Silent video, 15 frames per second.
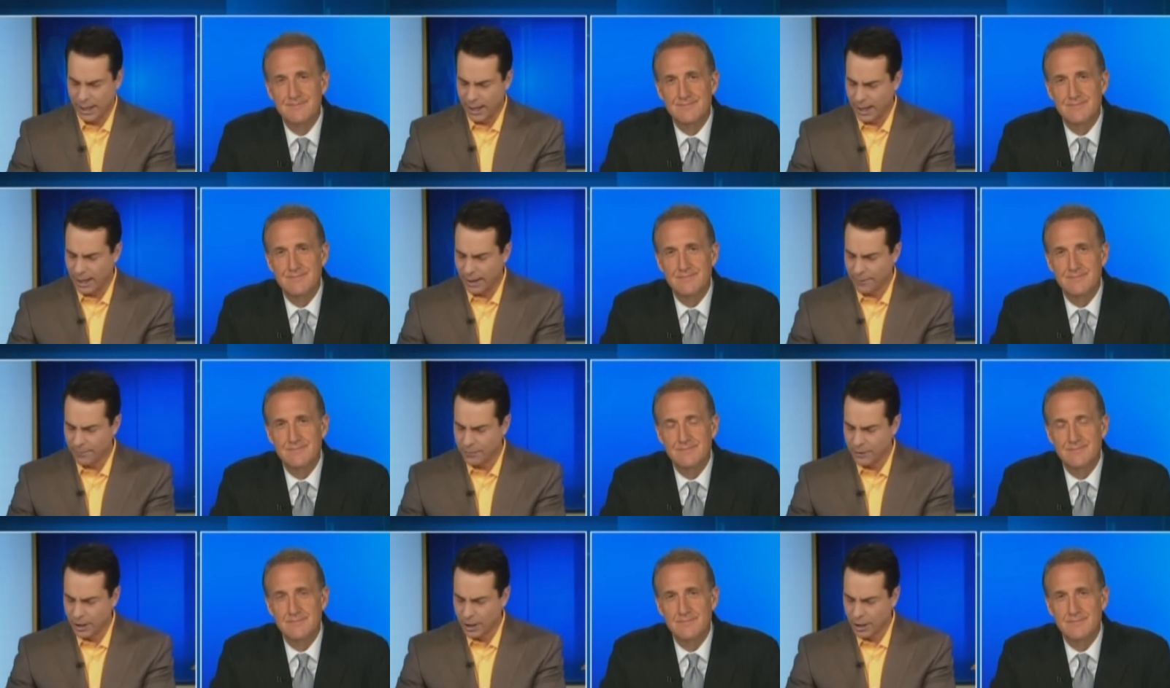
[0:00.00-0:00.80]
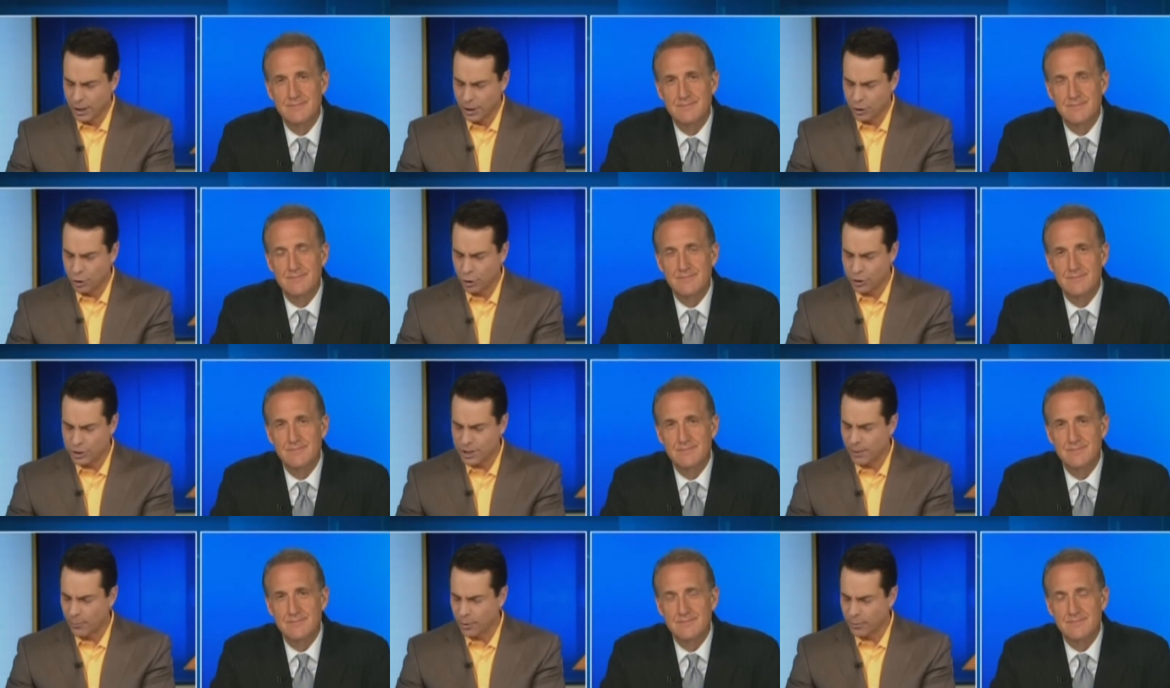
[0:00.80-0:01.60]
Speaker 1: Uh,
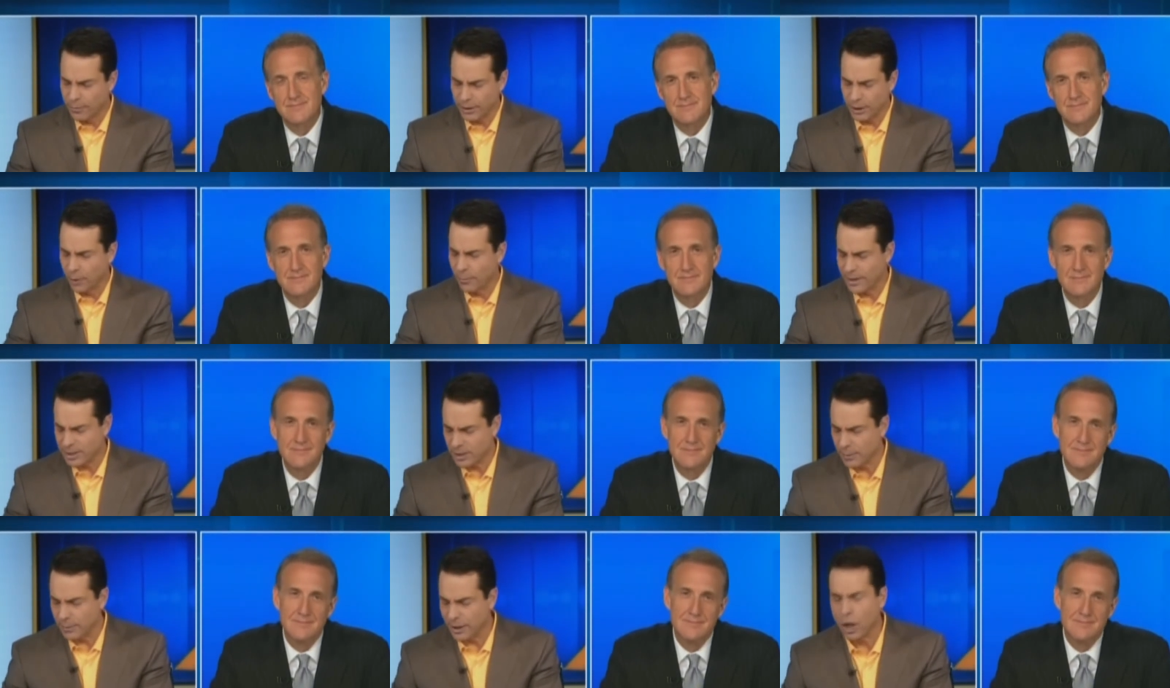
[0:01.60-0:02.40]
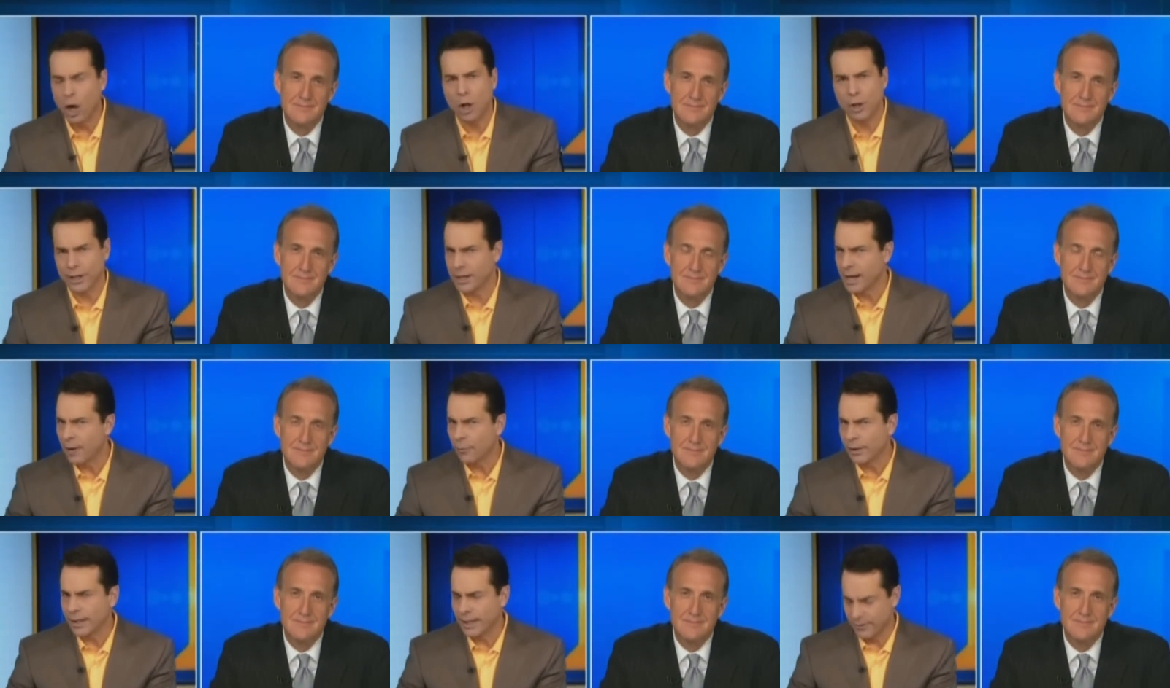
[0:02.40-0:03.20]
could someone, be, you know, basically be calling and
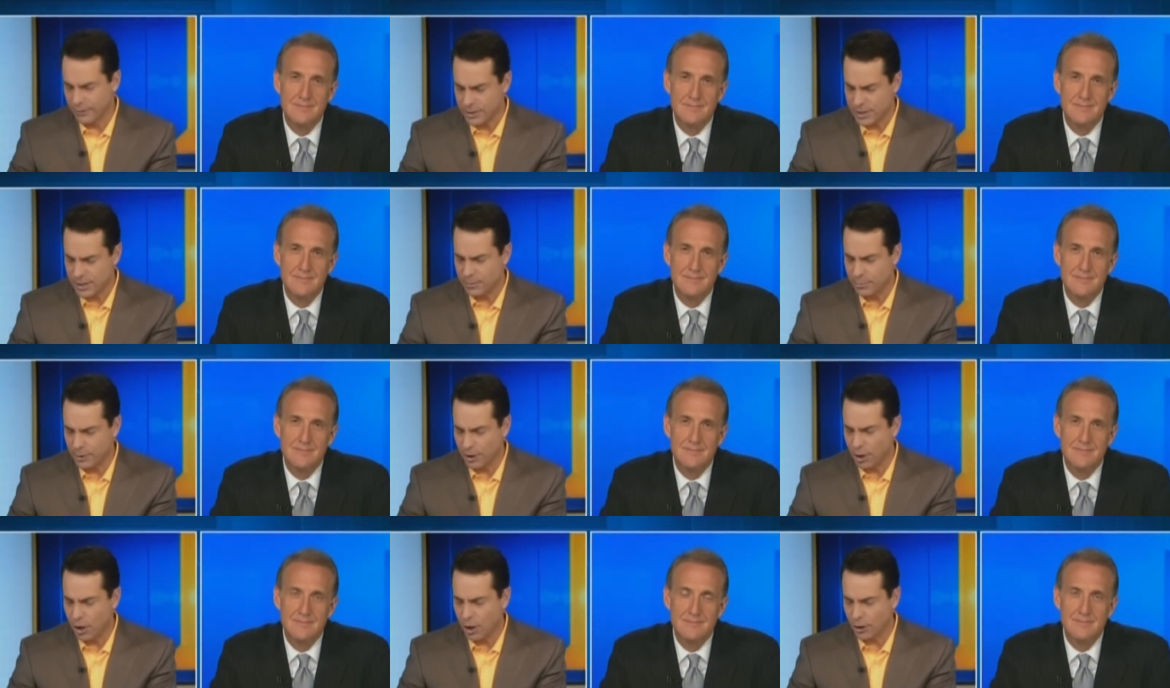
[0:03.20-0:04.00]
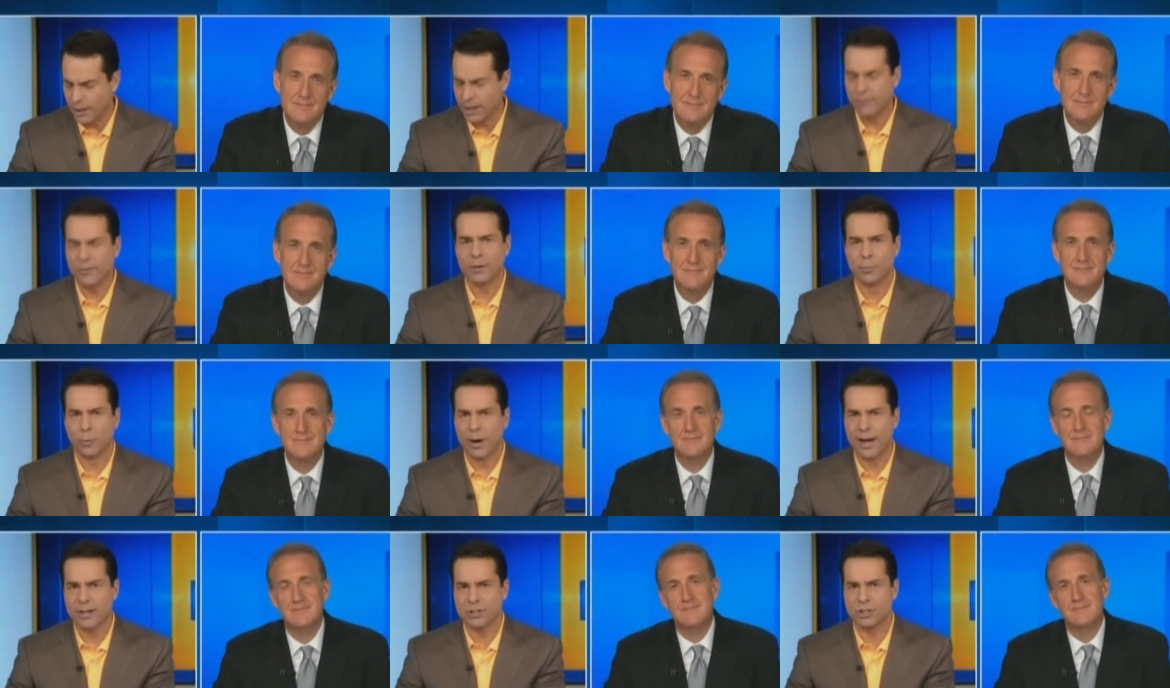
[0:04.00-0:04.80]
not really giving CPR, giving
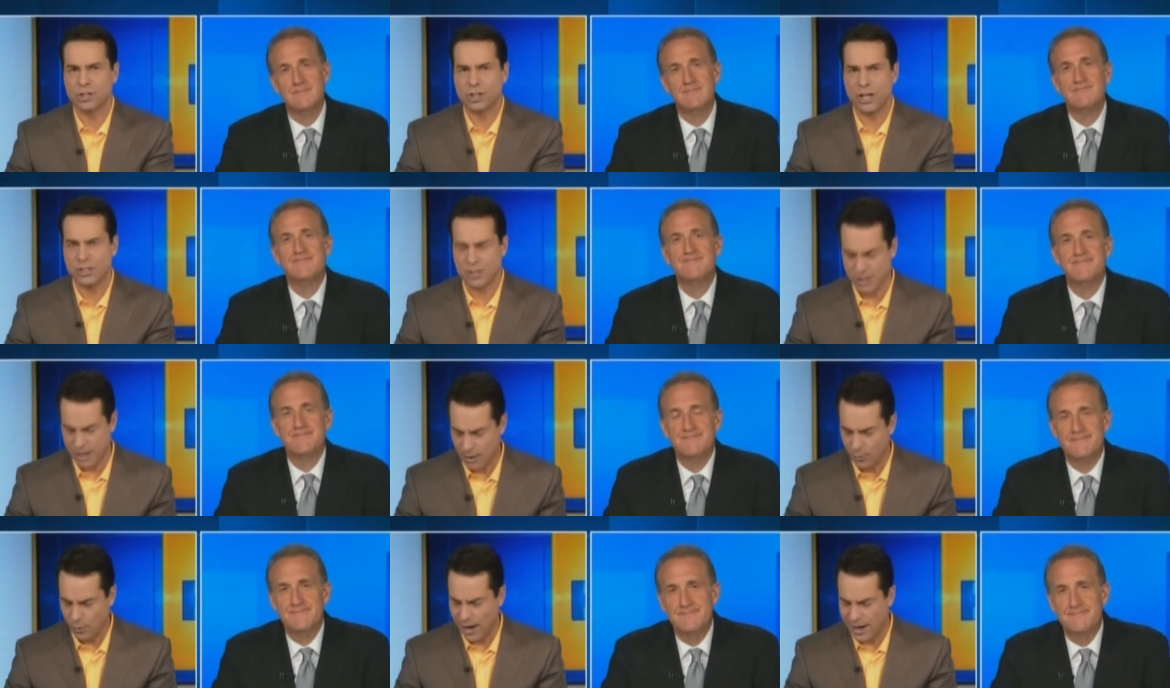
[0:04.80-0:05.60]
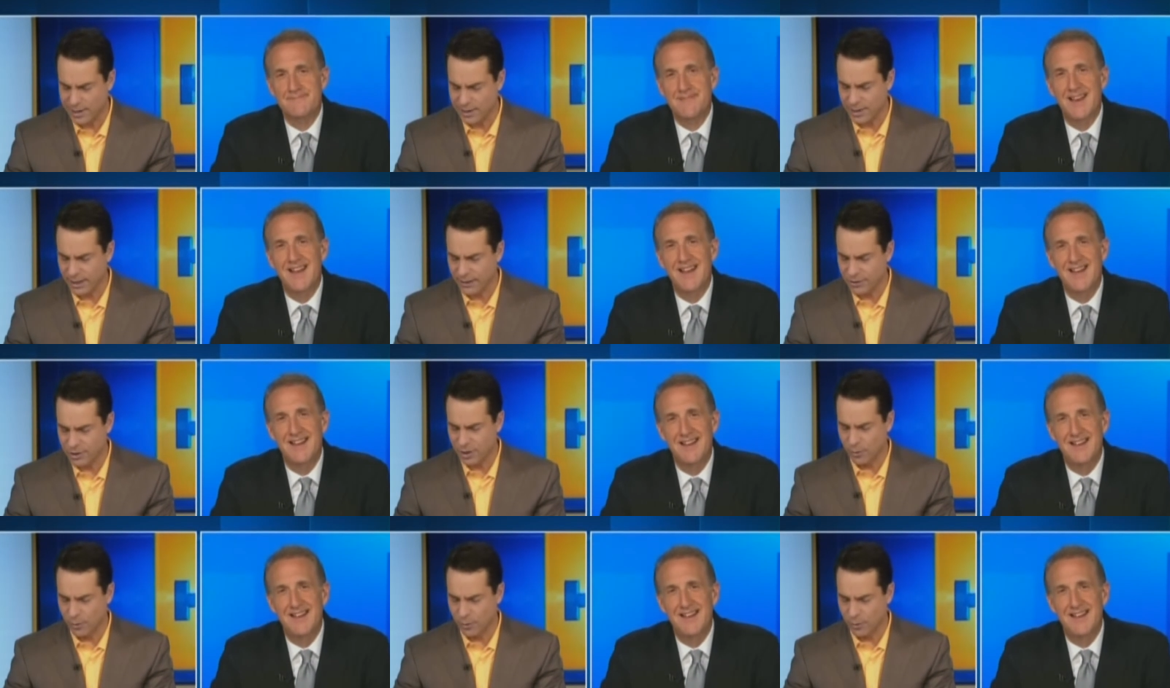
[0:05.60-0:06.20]
breaths, chest not rising? If